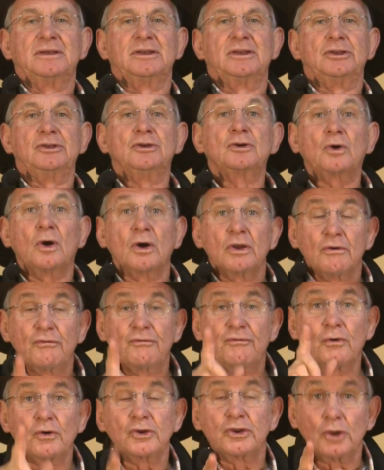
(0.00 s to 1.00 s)
you can't
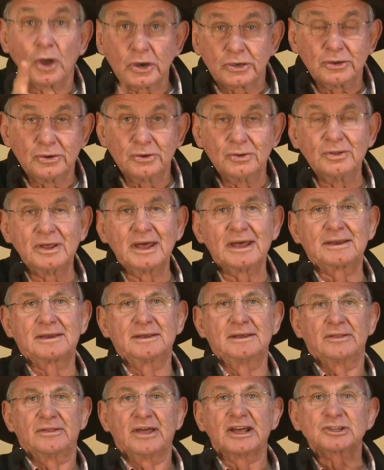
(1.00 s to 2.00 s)
afford not to do that.
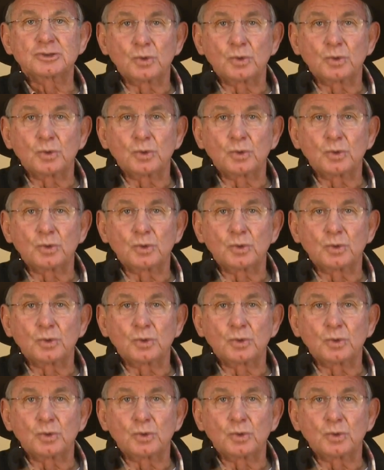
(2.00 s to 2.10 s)
That's